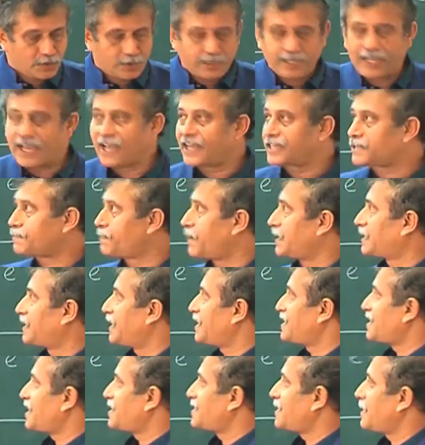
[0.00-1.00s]
Yes, but
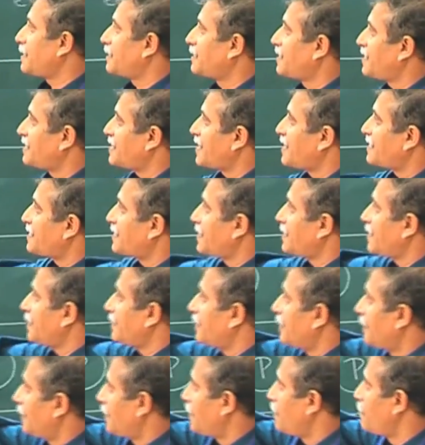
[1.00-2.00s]
this has a this has a
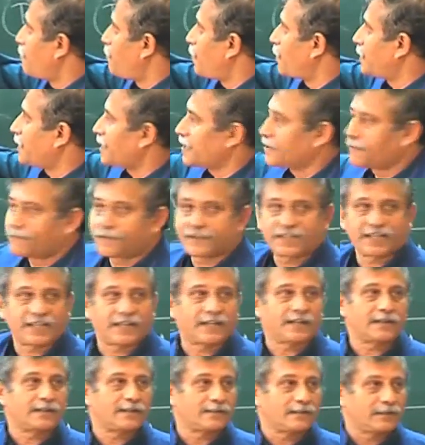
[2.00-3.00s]
important
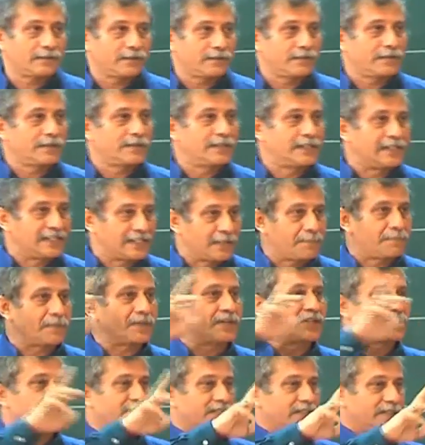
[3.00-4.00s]
physical
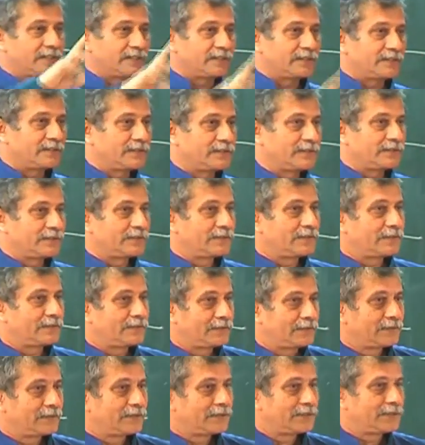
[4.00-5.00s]
interpretation.
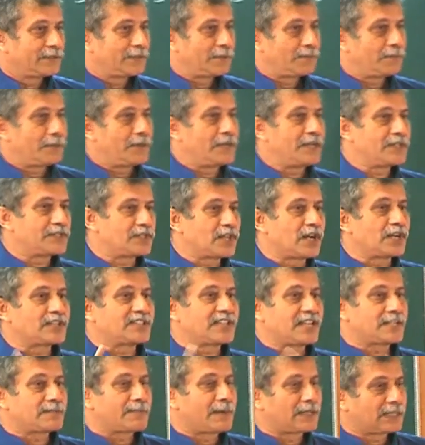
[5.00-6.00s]
The P is not
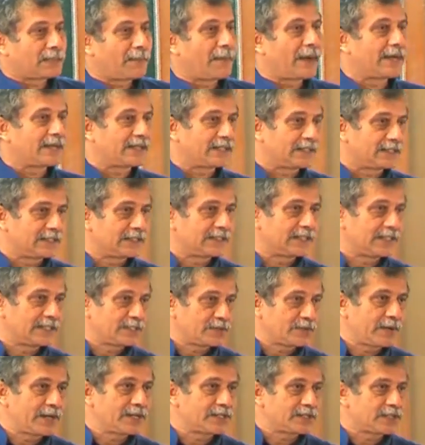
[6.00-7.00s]
just mathematical. That
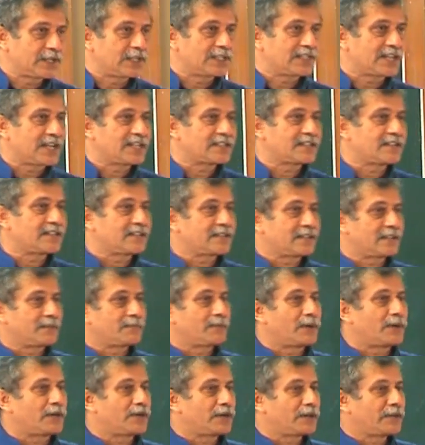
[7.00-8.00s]
is why it is called charge density
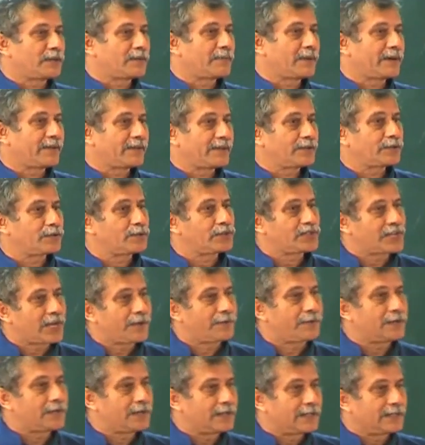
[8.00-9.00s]
bond order matrix, which I
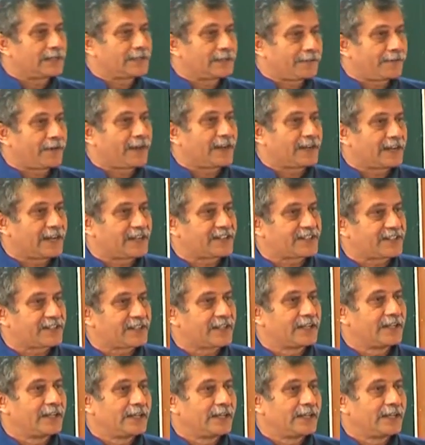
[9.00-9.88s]
will define later.